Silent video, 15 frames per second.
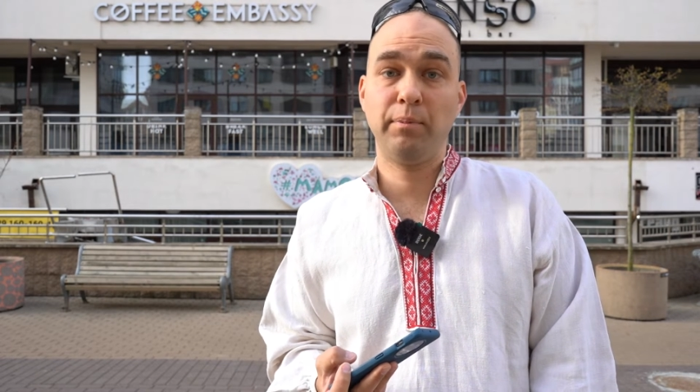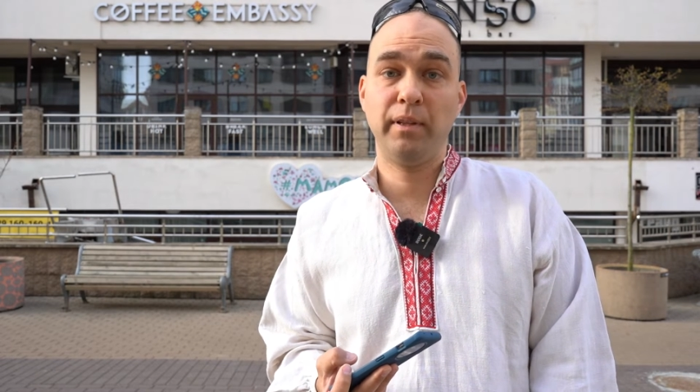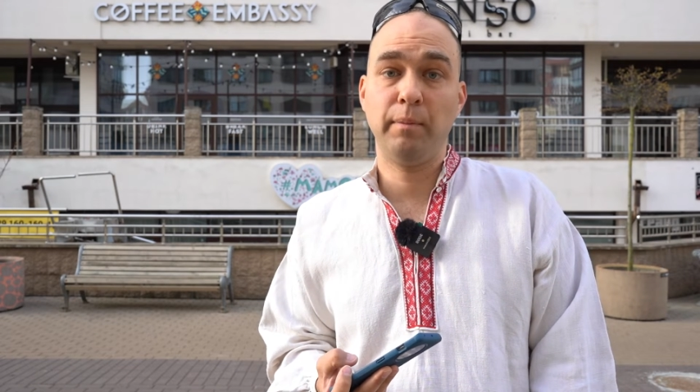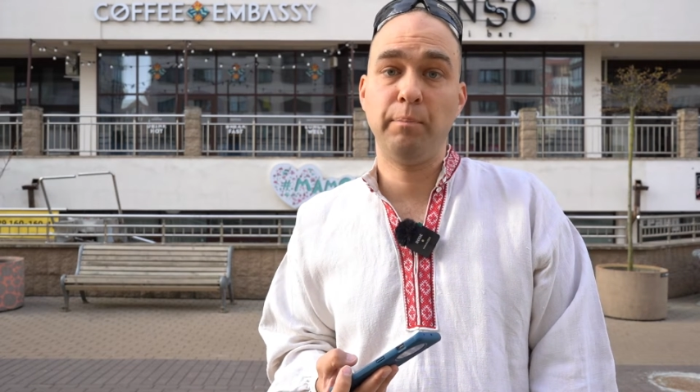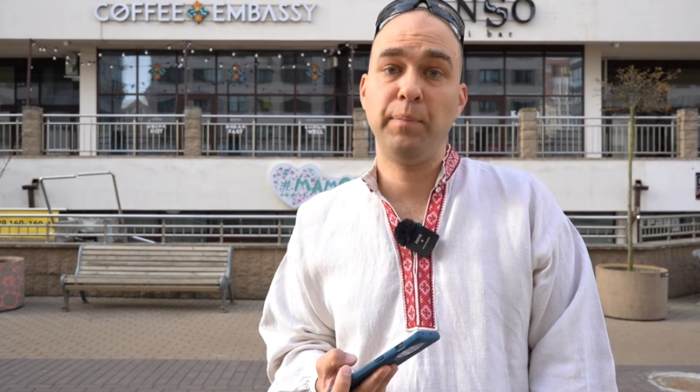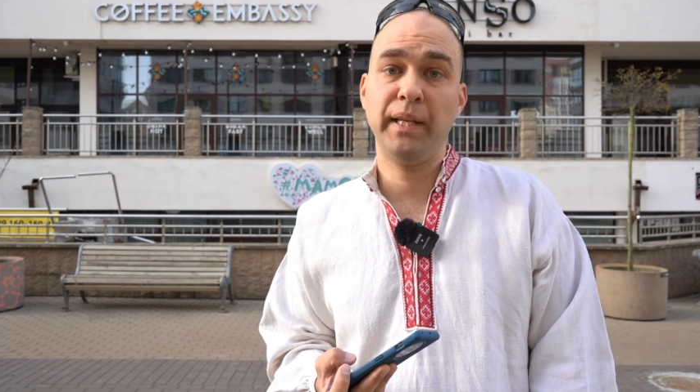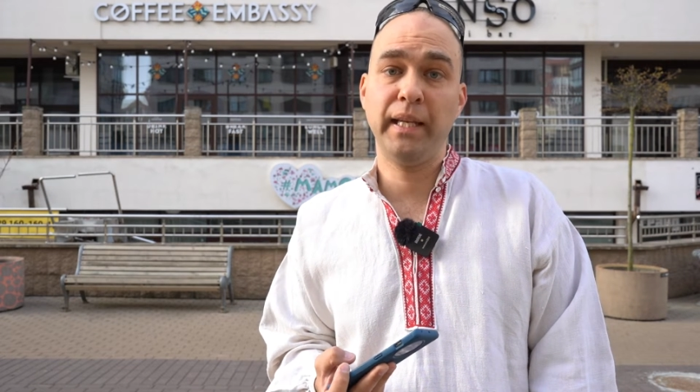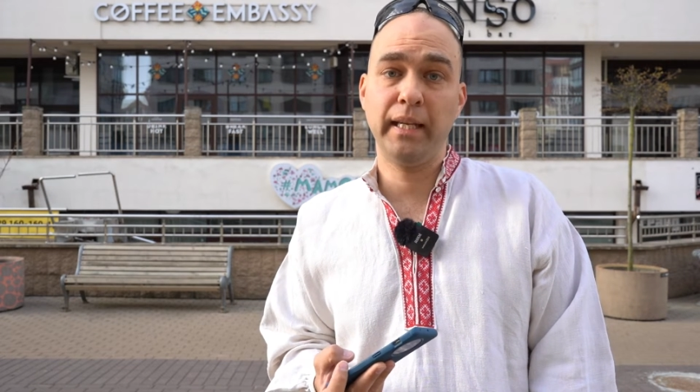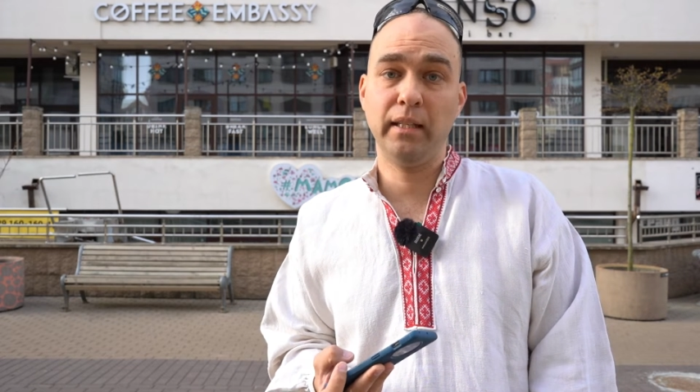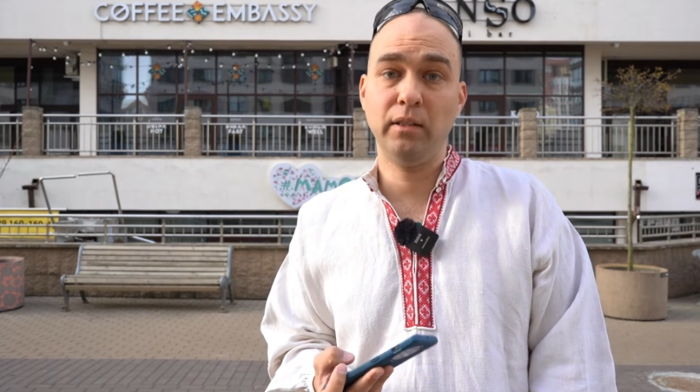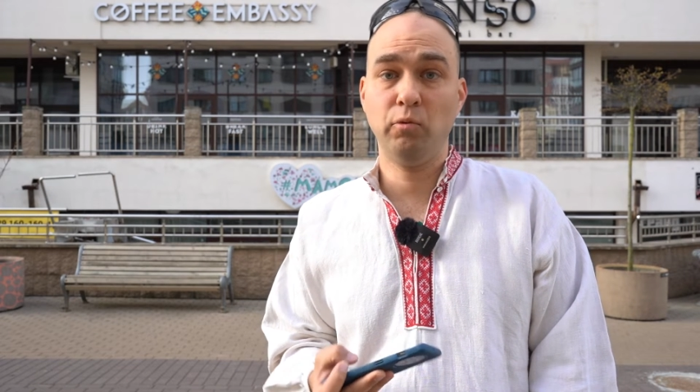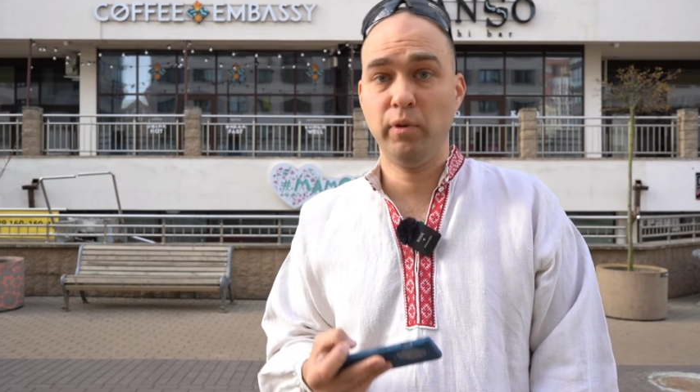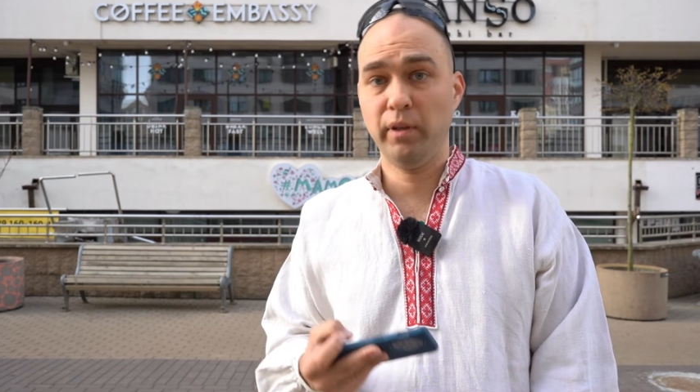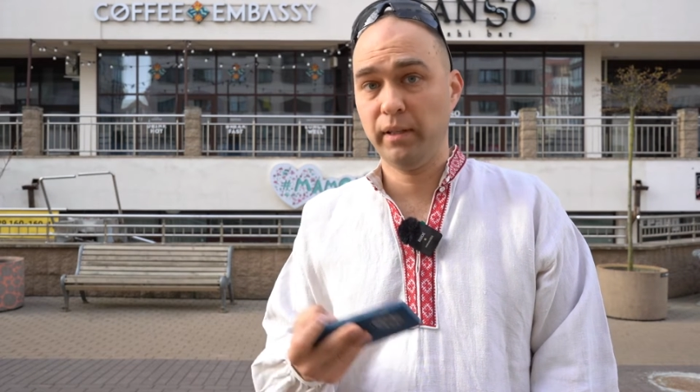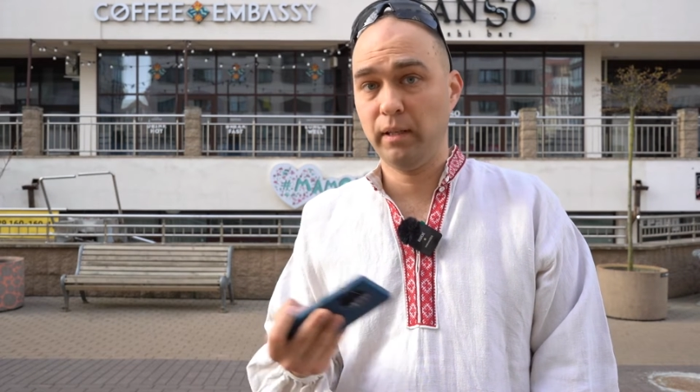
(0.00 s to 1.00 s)
The
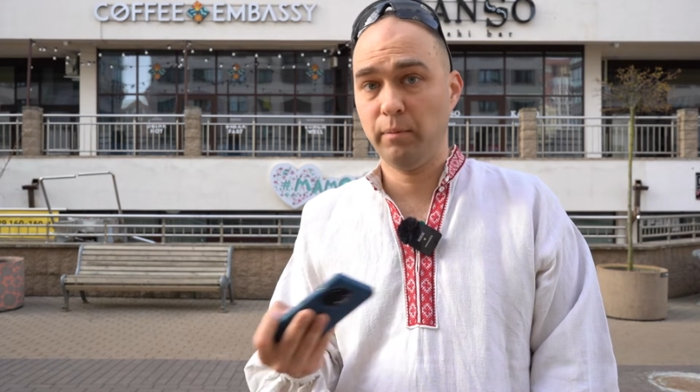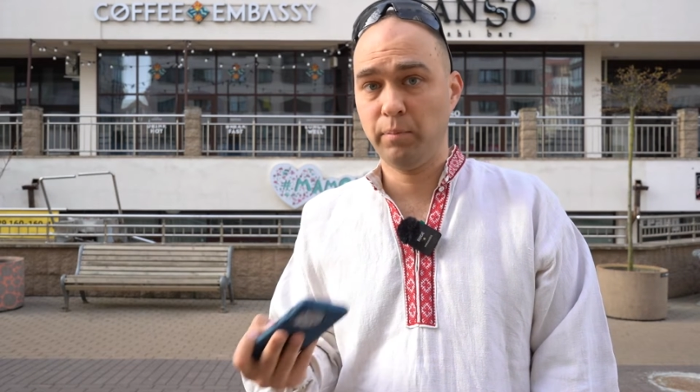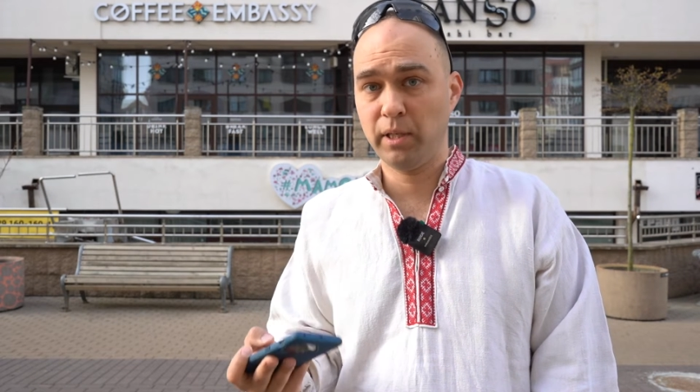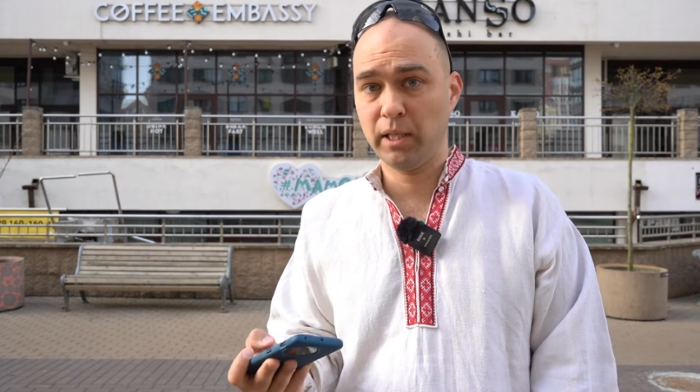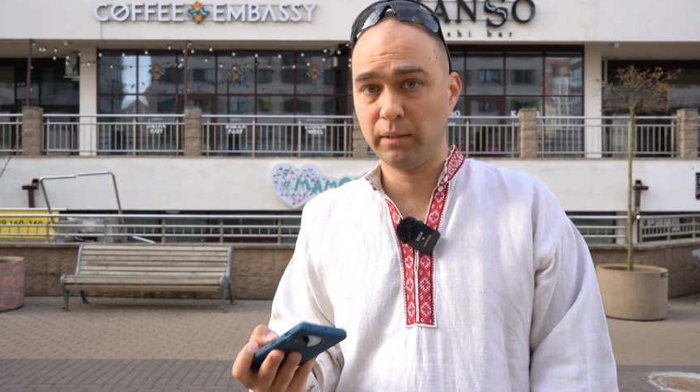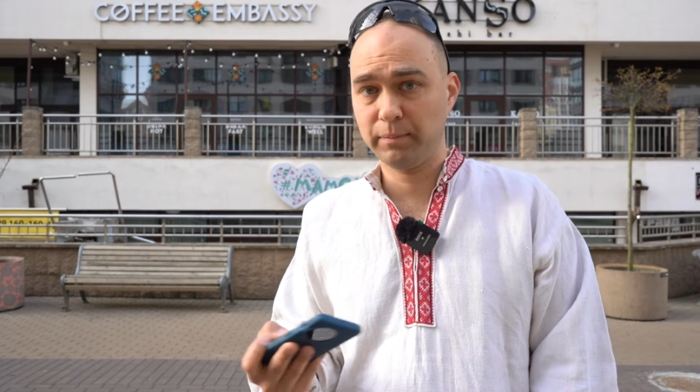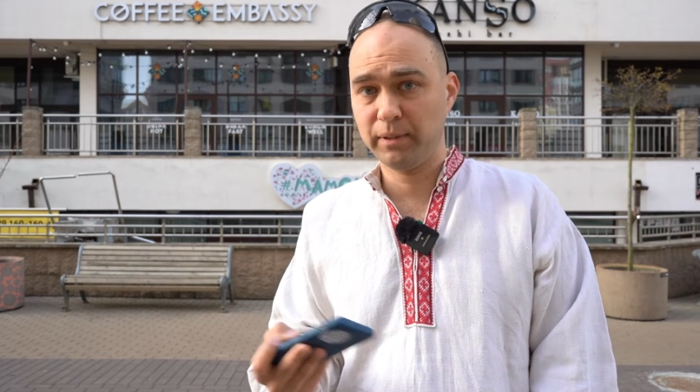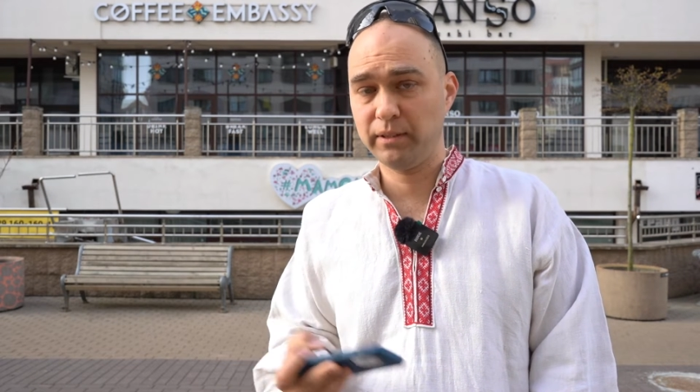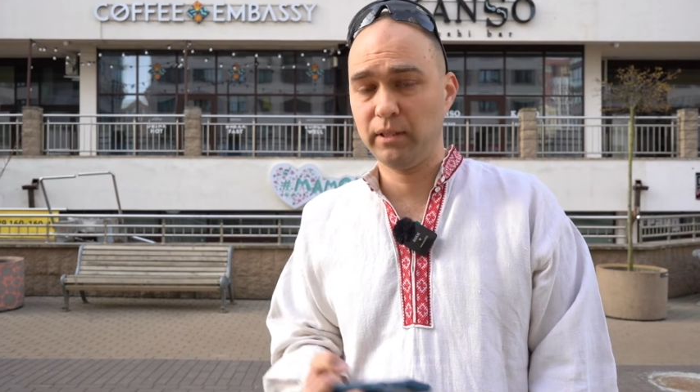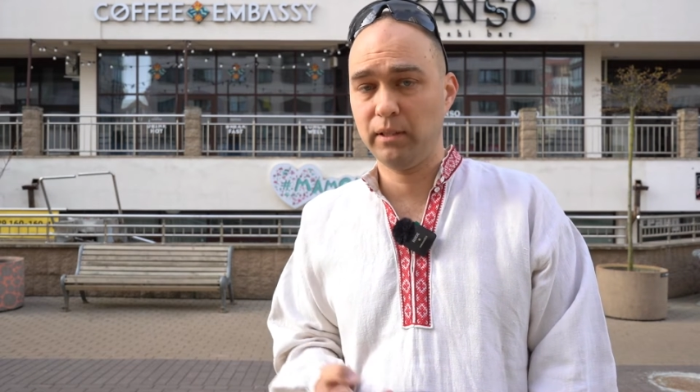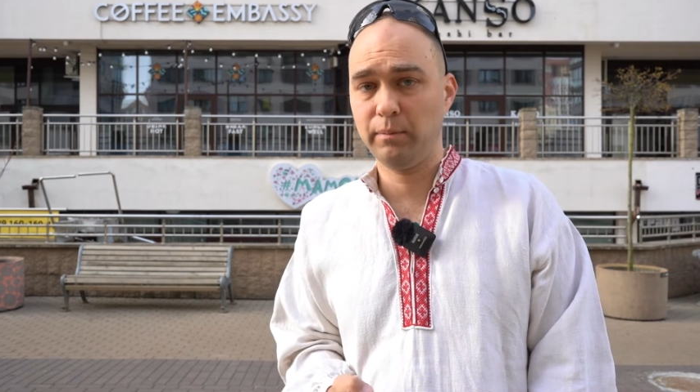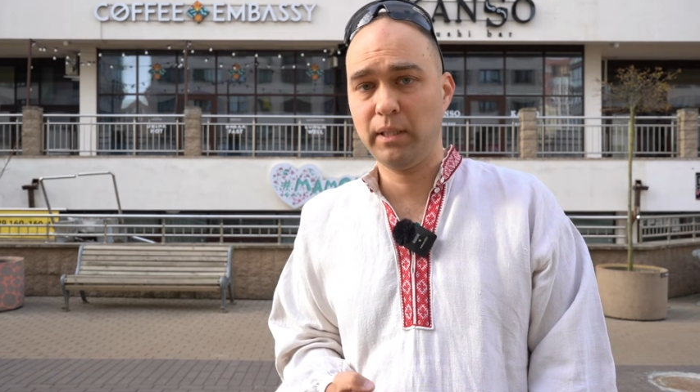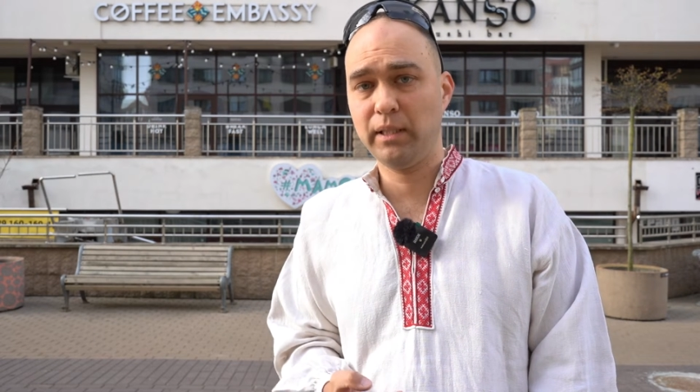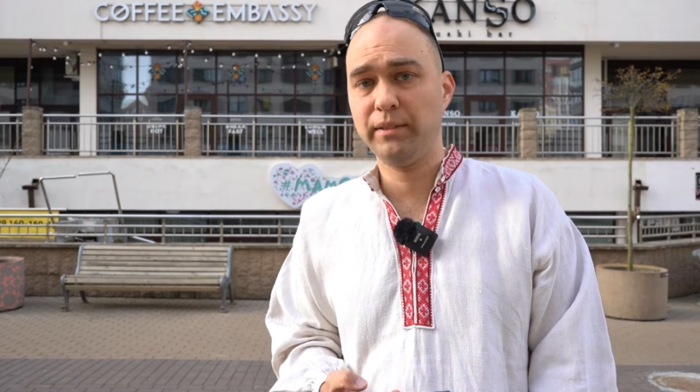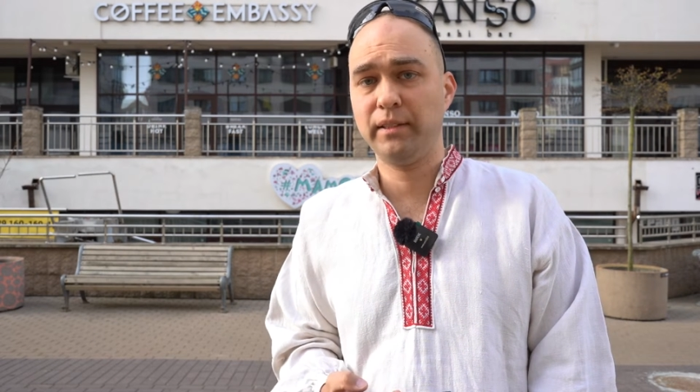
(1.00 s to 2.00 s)
pin with apartments in
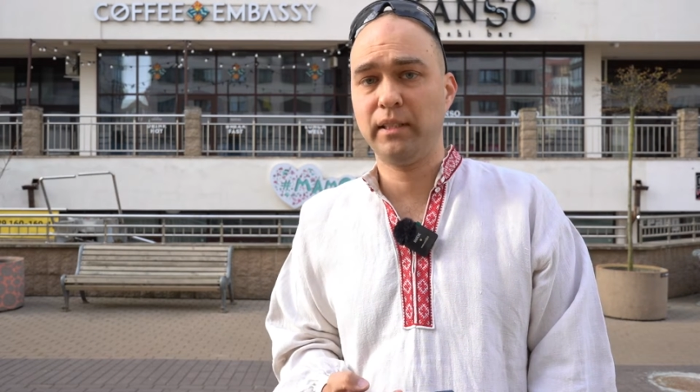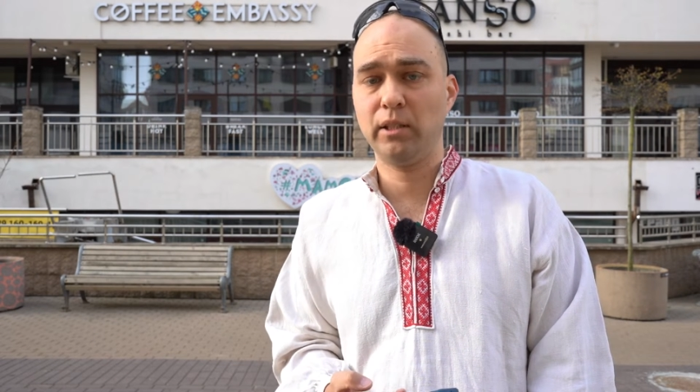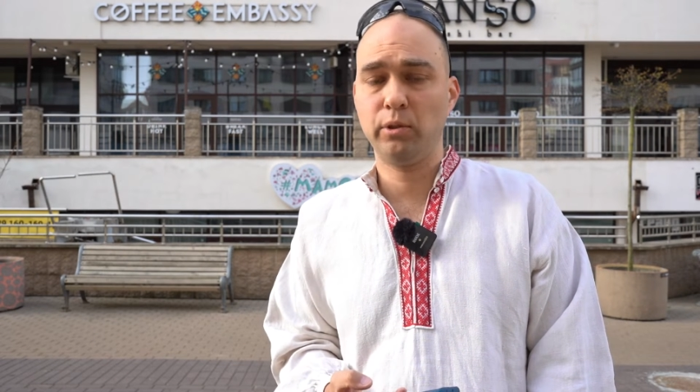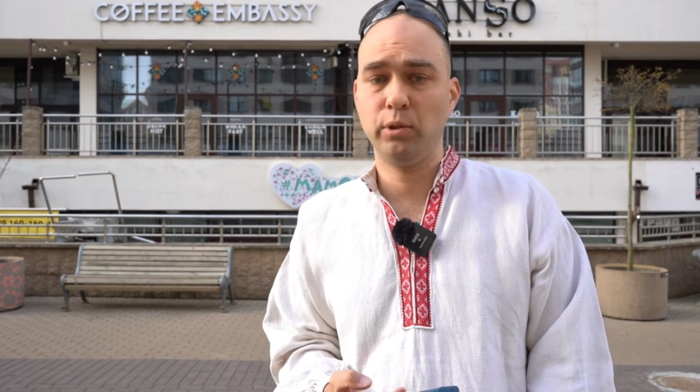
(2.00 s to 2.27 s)
Minsk that